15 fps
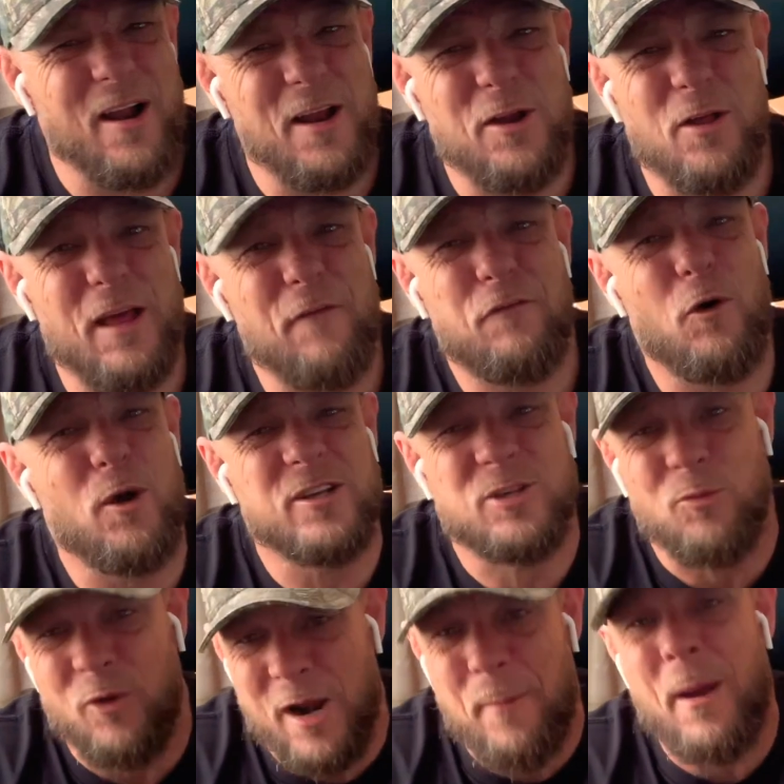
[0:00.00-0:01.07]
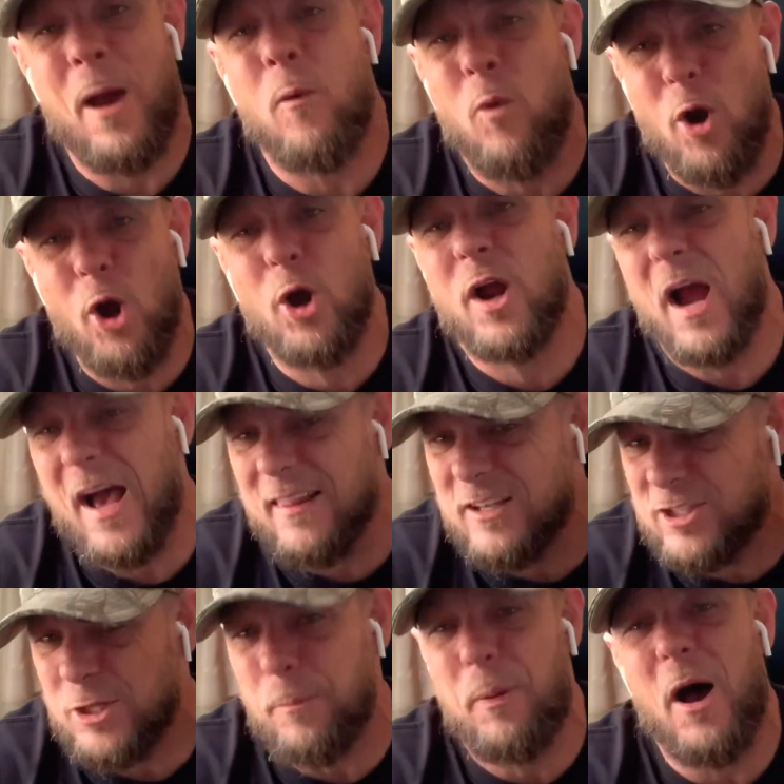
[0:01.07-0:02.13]
I know that voice? And when I'm at work, I
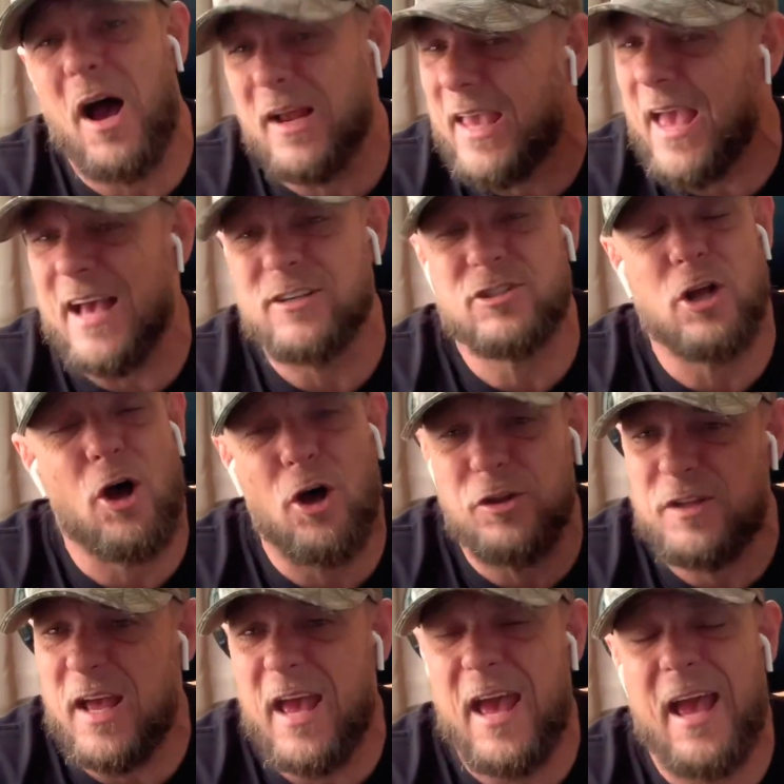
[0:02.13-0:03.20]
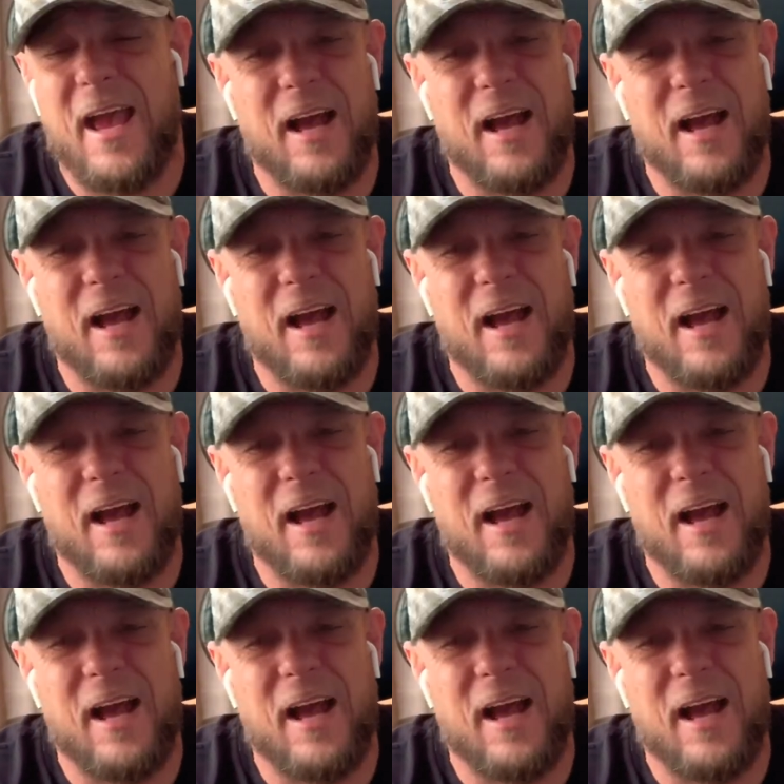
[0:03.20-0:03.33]
listen to podcasts all day.